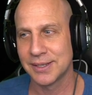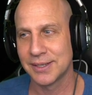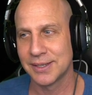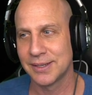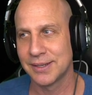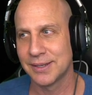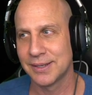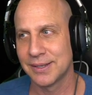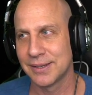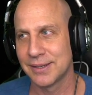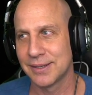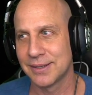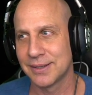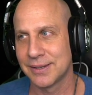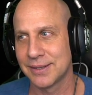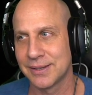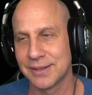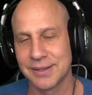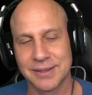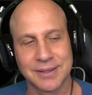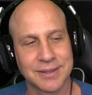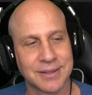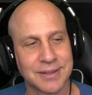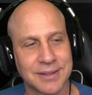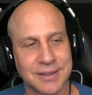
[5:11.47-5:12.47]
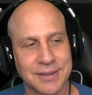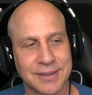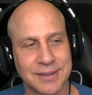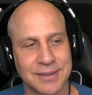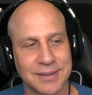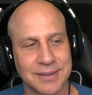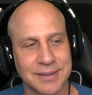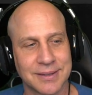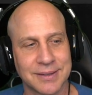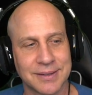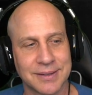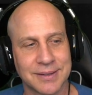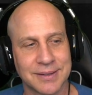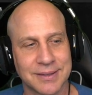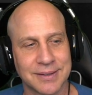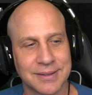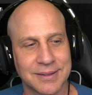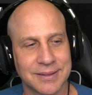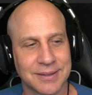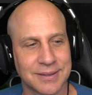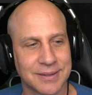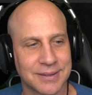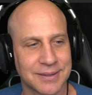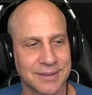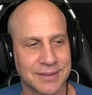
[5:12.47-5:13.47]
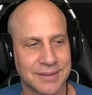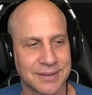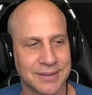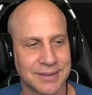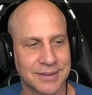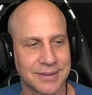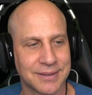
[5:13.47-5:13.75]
(no one is talking)